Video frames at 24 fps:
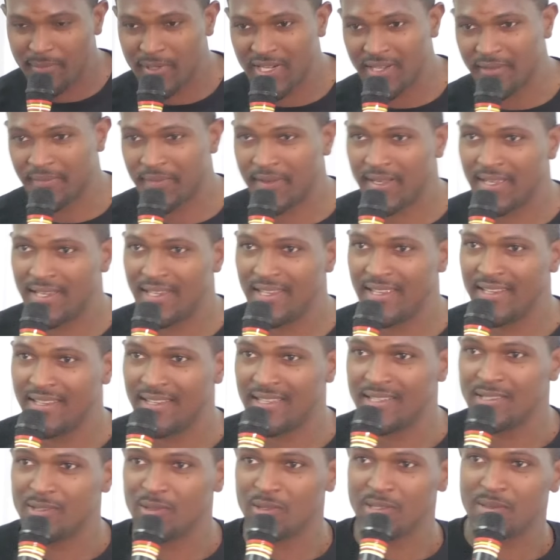
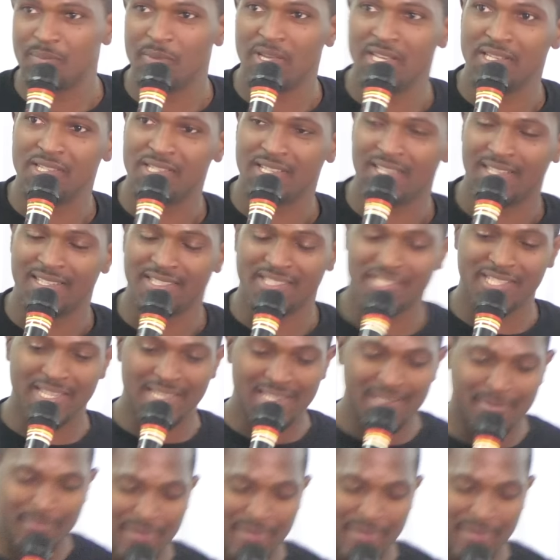McFarlane, as was mentioned. Shelley